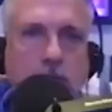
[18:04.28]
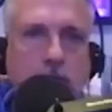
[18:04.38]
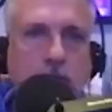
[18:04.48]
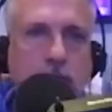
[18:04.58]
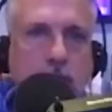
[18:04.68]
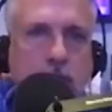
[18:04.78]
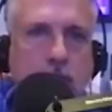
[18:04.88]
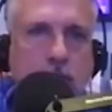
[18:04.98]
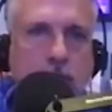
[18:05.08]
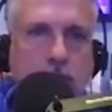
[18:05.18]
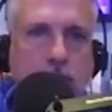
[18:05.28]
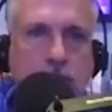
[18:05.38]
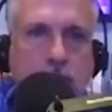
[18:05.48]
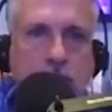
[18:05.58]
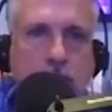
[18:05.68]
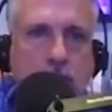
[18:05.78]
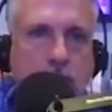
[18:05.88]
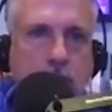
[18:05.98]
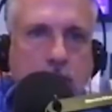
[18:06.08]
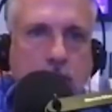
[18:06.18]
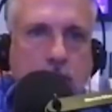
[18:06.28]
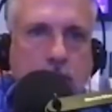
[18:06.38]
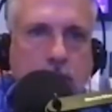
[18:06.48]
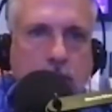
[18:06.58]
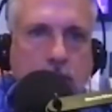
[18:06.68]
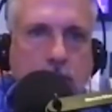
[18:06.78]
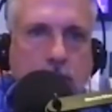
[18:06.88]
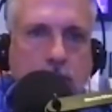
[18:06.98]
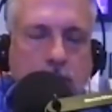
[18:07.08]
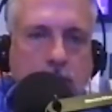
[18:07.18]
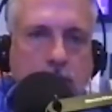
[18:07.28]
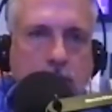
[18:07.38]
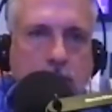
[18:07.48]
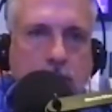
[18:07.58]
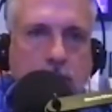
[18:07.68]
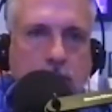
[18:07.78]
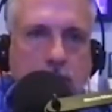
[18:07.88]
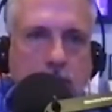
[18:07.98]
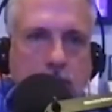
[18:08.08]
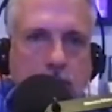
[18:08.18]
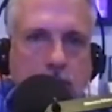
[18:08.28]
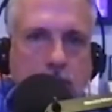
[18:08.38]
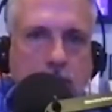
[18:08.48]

The person shown says nothing.